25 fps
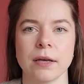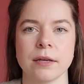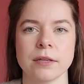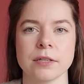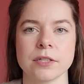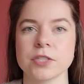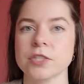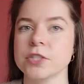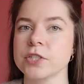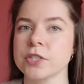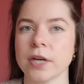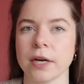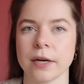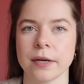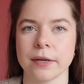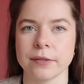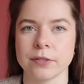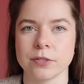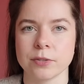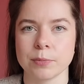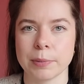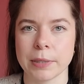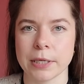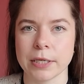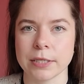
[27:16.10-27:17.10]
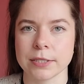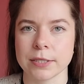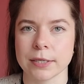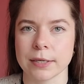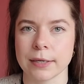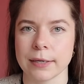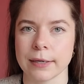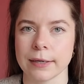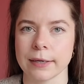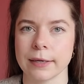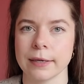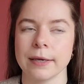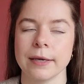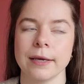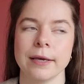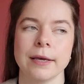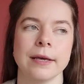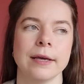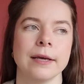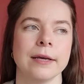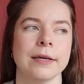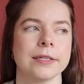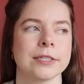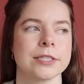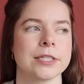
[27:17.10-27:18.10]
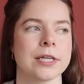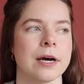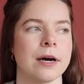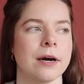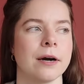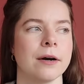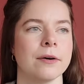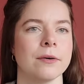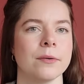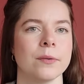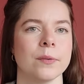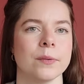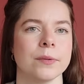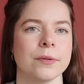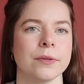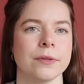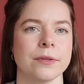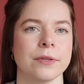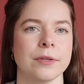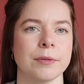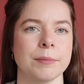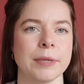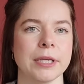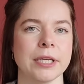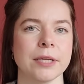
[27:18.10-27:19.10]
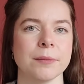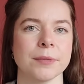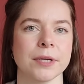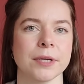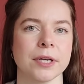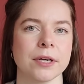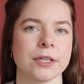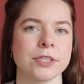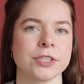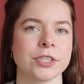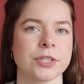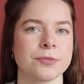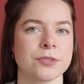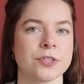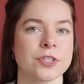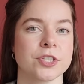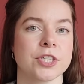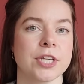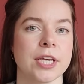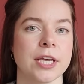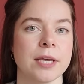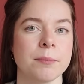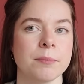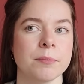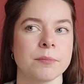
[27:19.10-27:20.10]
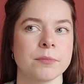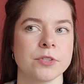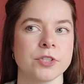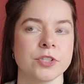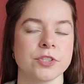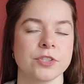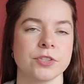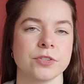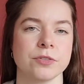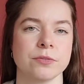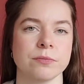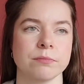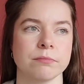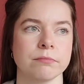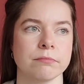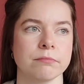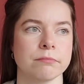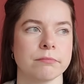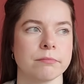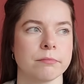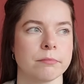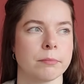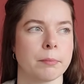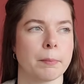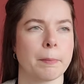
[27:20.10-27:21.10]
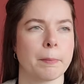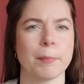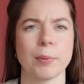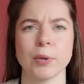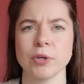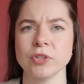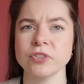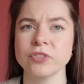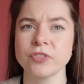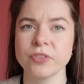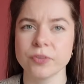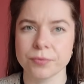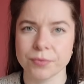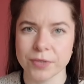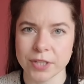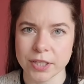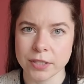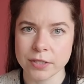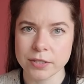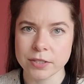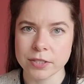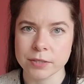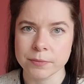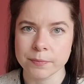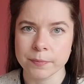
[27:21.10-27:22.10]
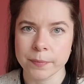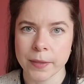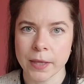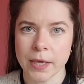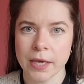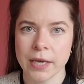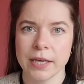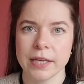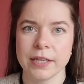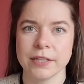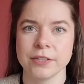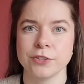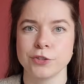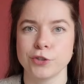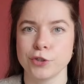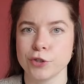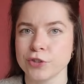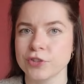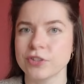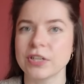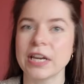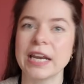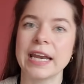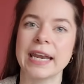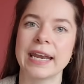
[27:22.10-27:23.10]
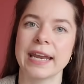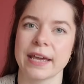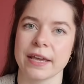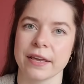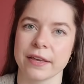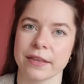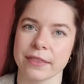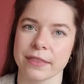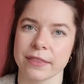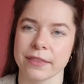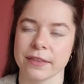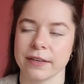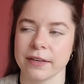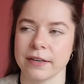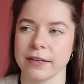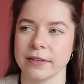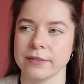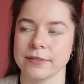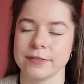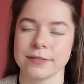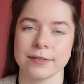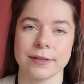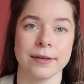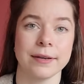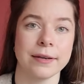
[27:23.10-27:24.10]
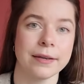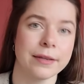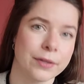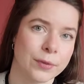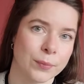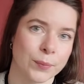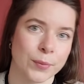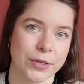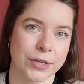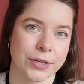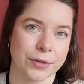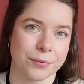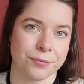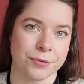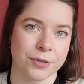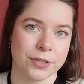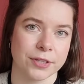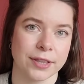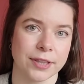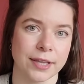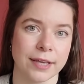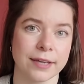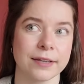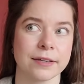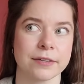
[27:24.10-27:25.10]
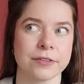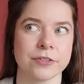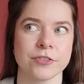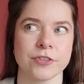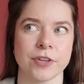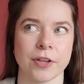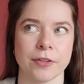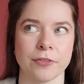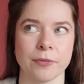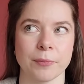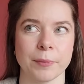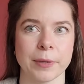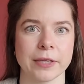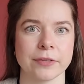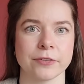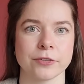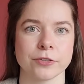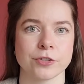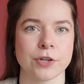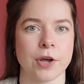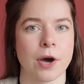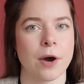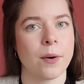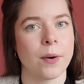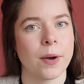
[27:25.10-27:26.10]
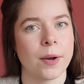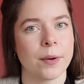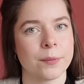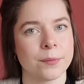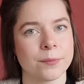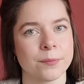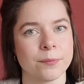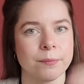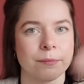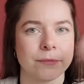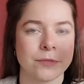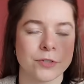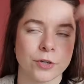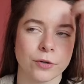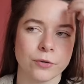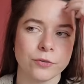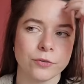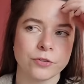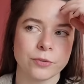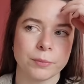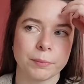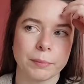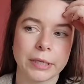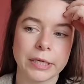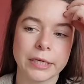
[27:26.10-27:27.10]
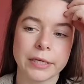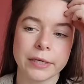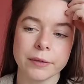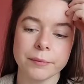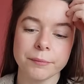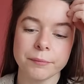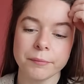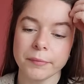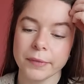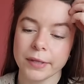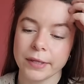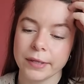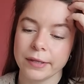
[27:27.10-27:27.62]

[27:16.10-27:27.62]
size basically. So the medium and large have the same positive ease, just the length is a little bit different, like a centimeter. So I chose the medium,